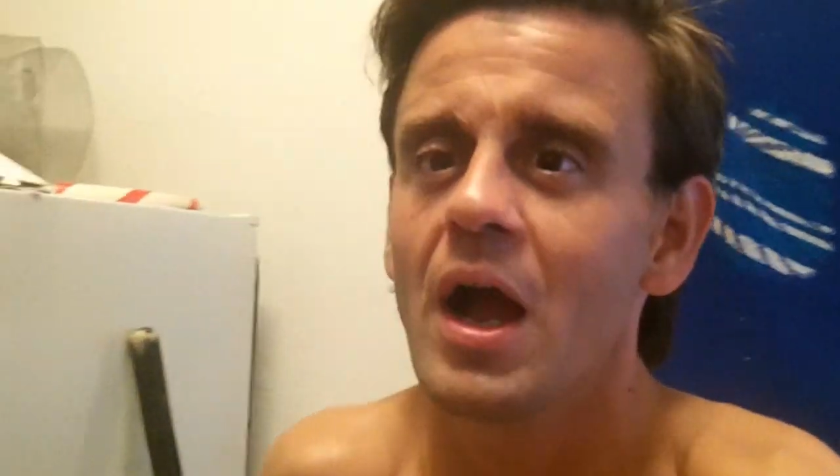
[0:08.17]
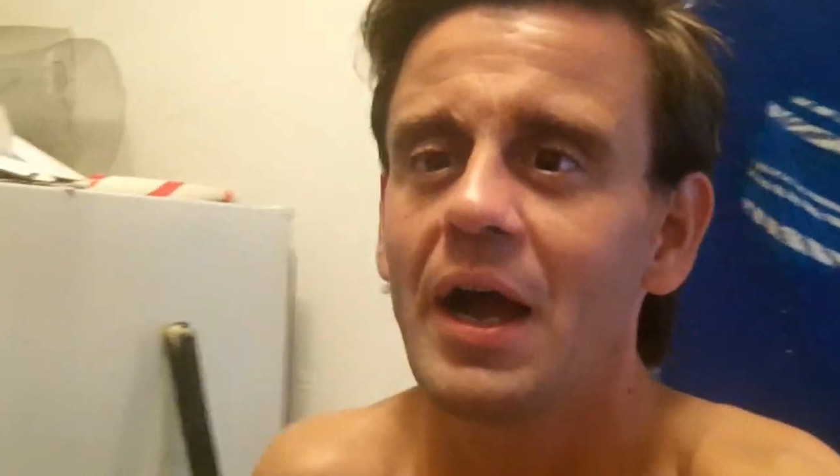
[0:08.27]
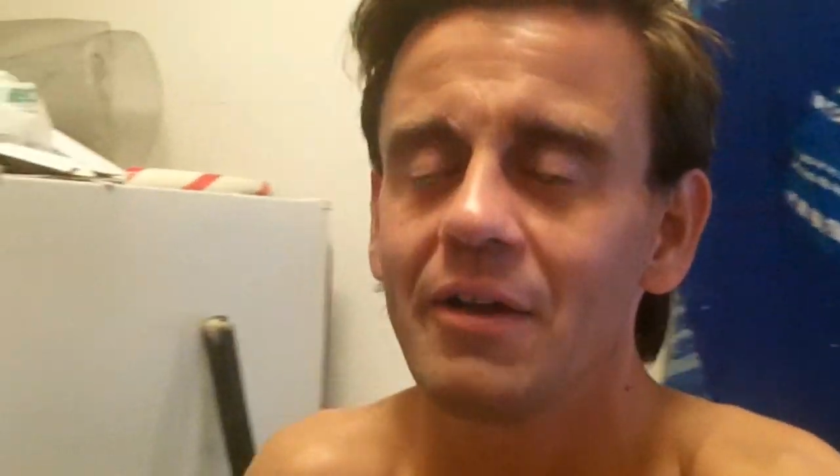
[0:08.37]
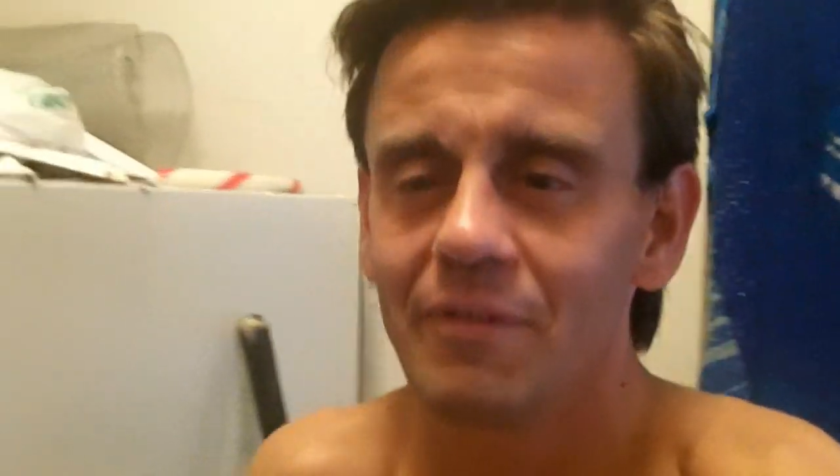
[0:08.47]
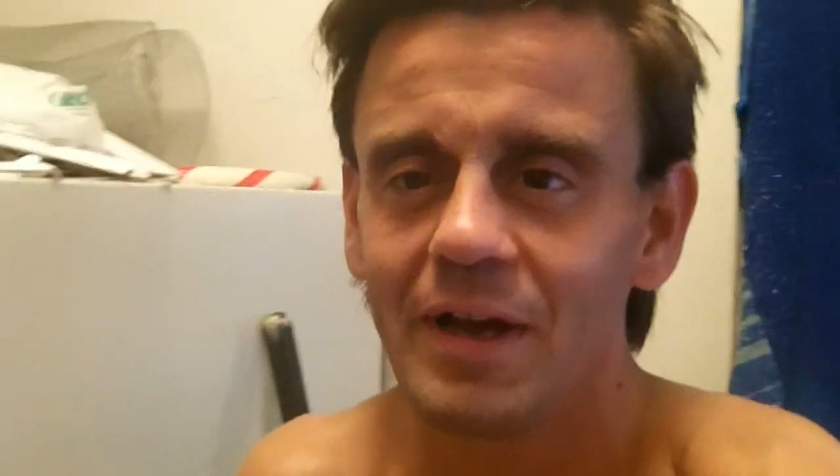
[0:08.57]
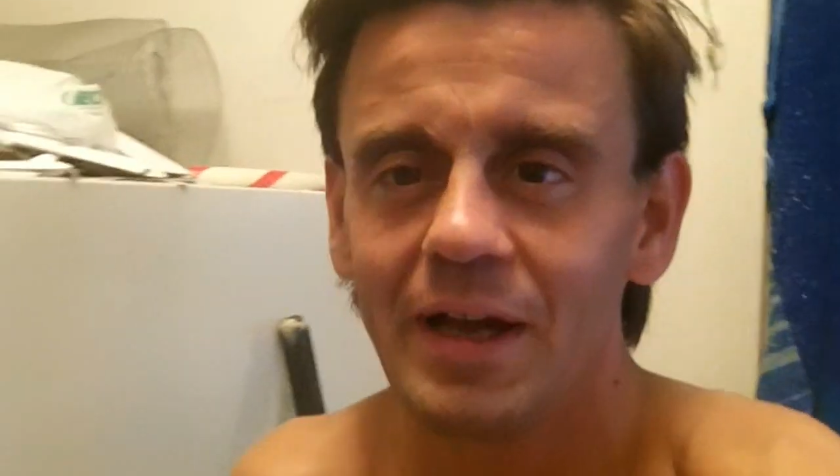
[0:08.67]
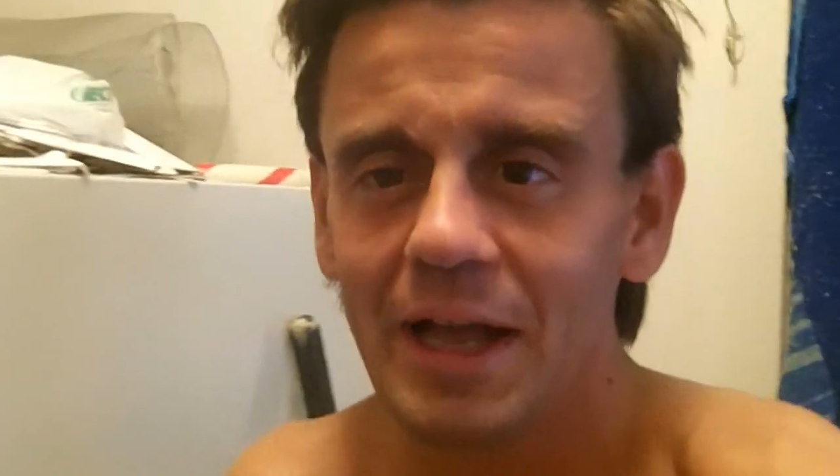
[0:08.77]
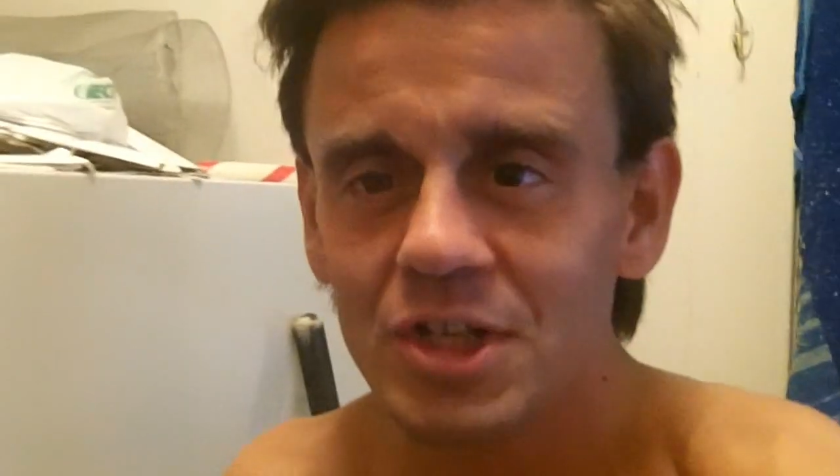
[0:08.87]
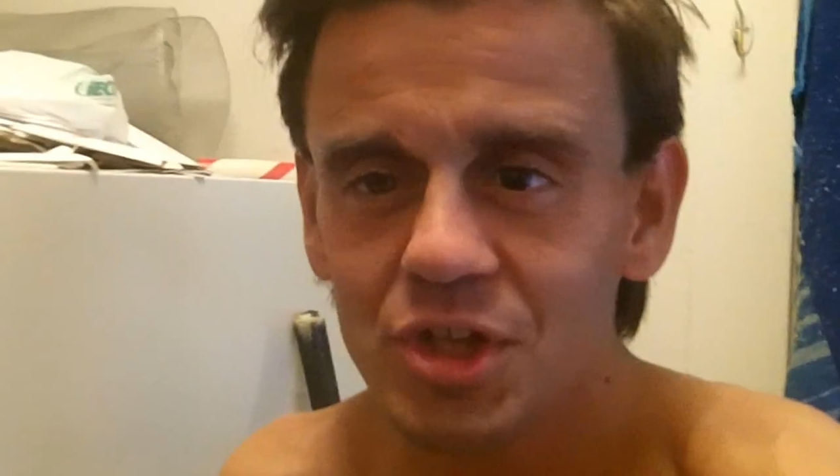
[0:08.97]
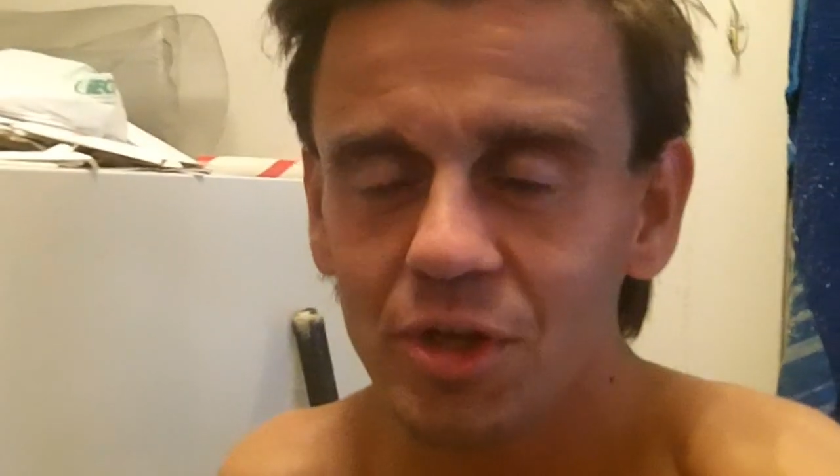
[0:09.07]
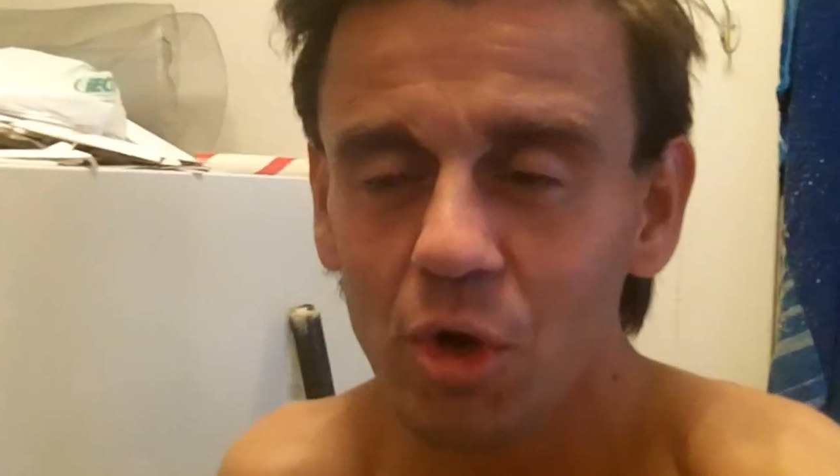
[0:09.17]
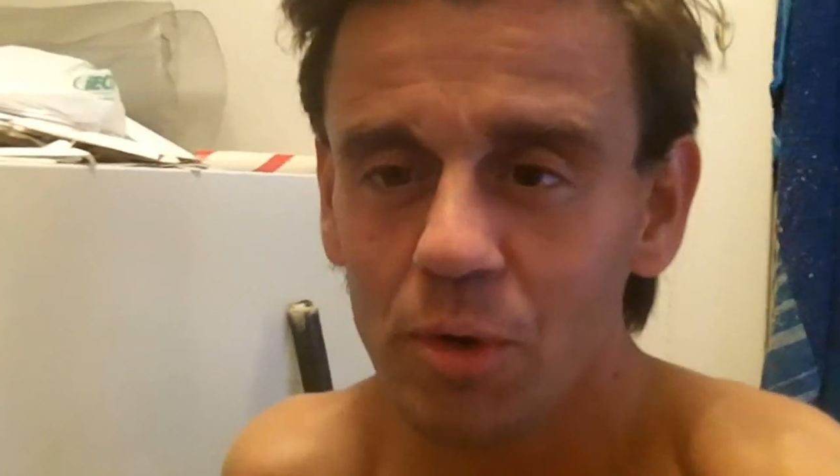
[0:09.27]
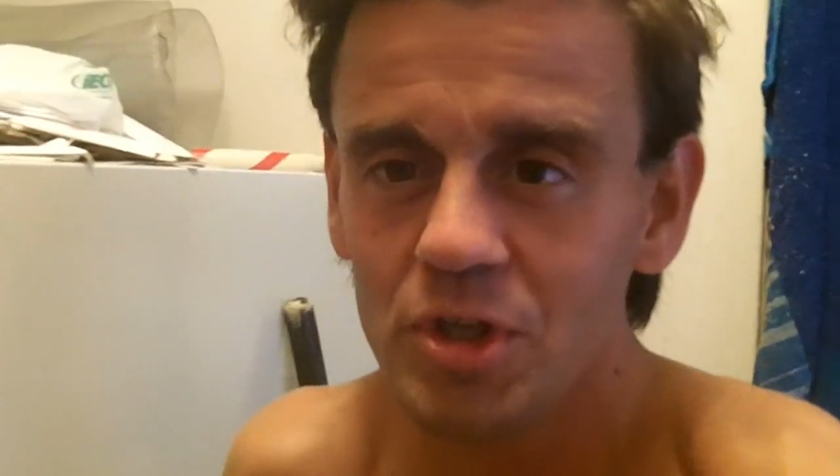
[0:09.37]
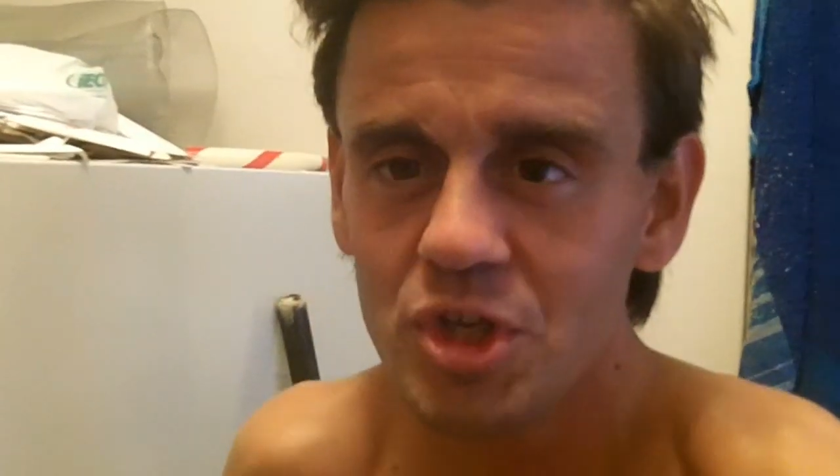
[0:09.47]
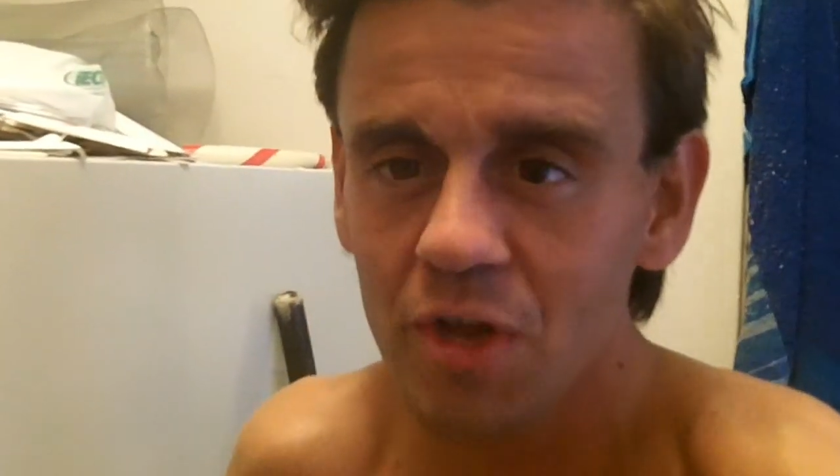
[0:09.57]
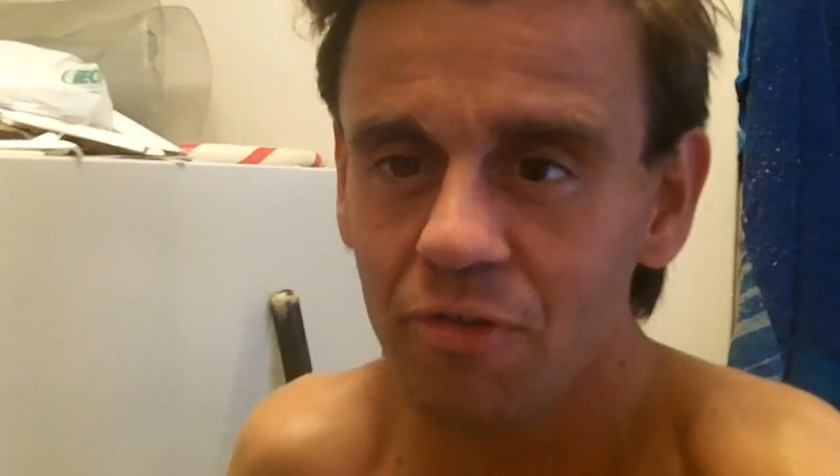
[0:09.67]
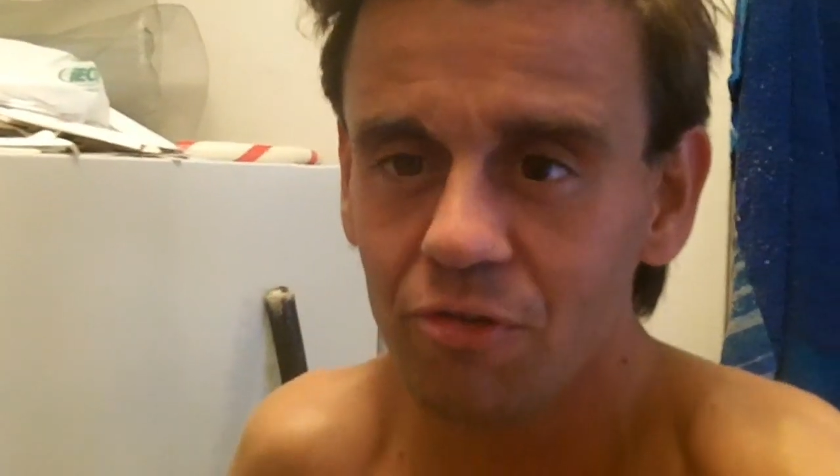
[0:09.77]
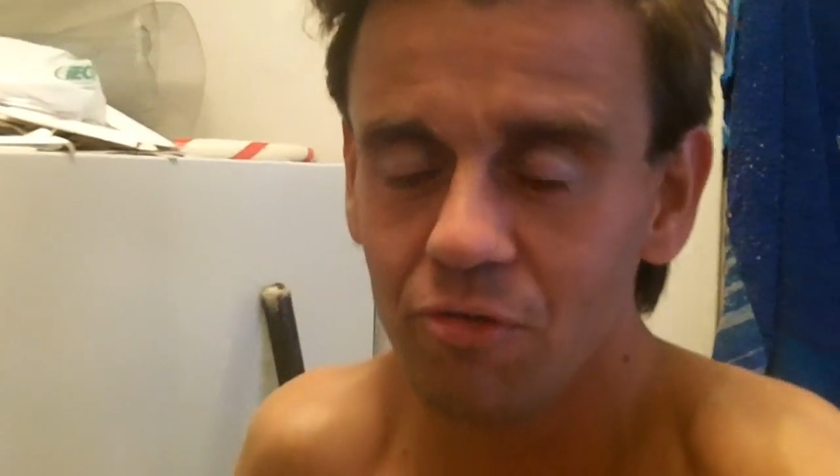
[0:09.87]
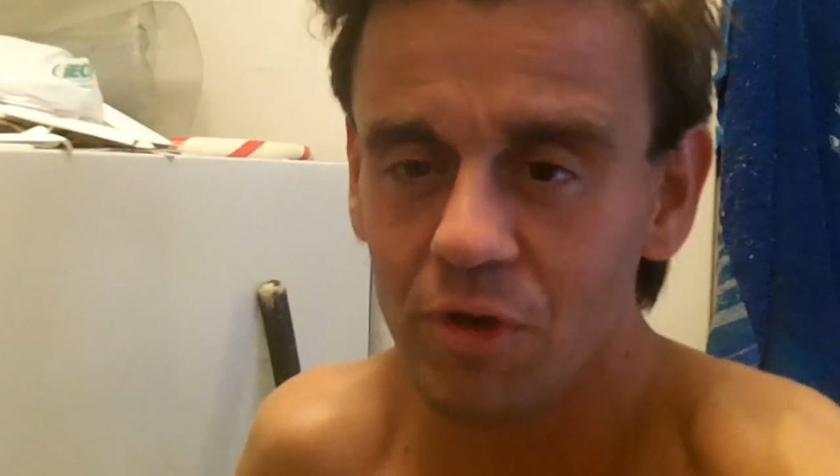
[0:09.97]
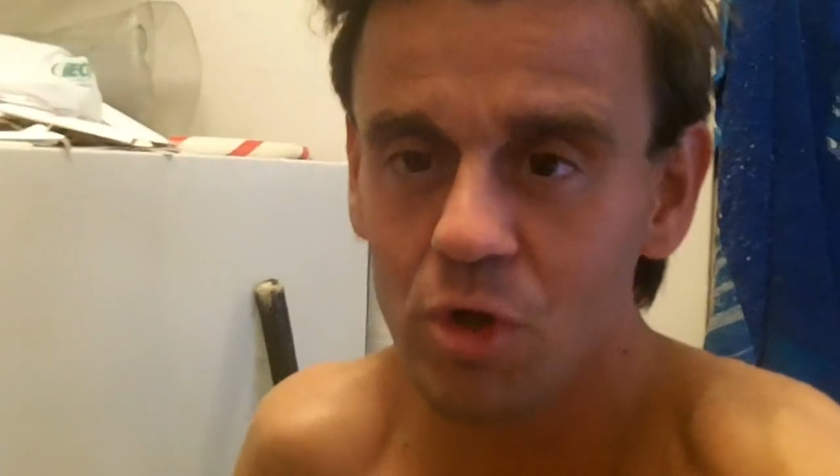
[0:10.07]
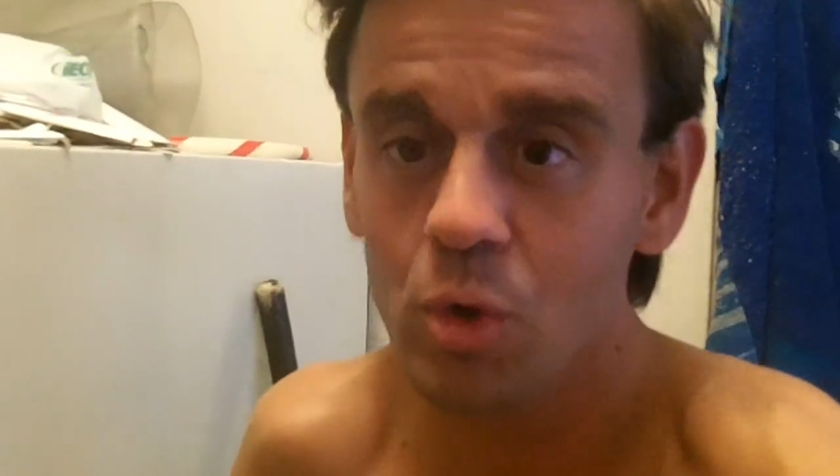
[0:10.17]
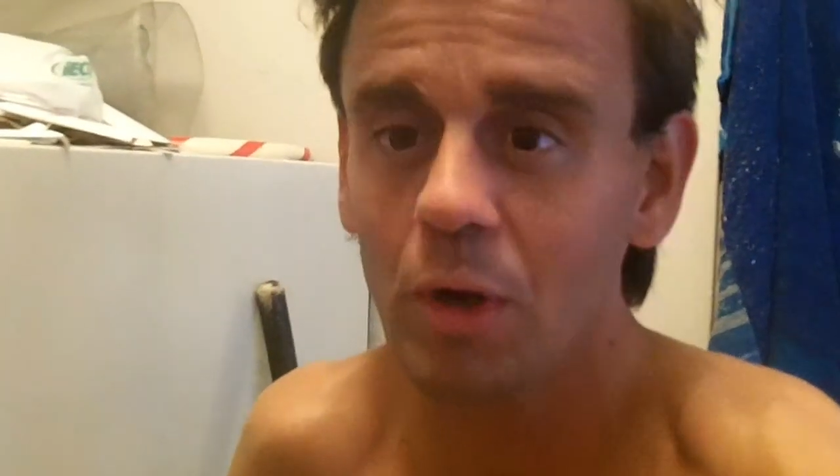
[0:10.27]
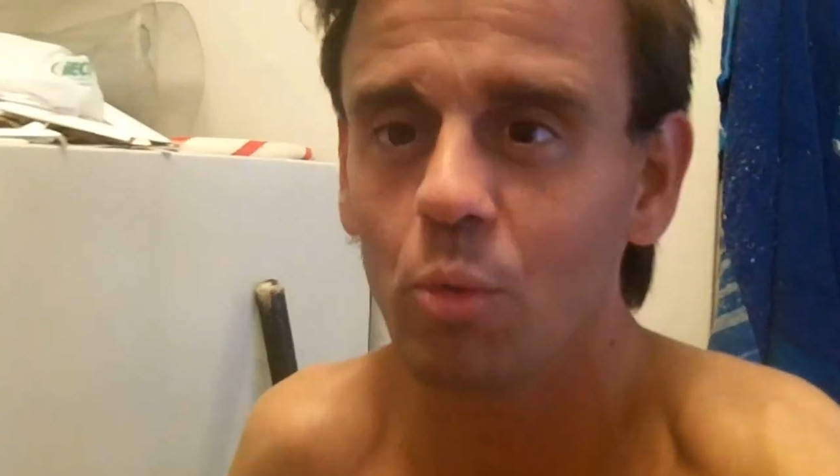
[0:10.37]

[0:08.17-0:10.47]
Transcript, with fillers: I've actually already shot this video.